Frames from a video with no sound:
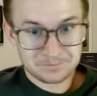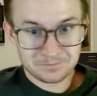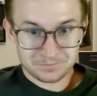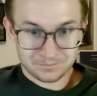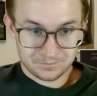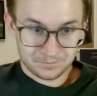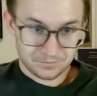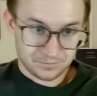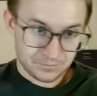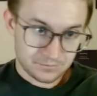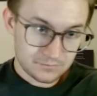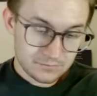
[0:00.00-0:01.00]

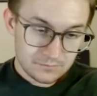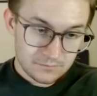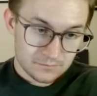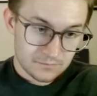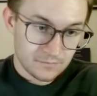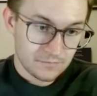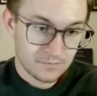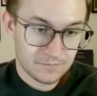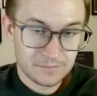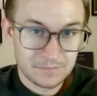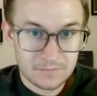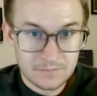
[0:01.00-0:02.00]

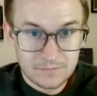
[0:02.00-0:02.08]
[no speech]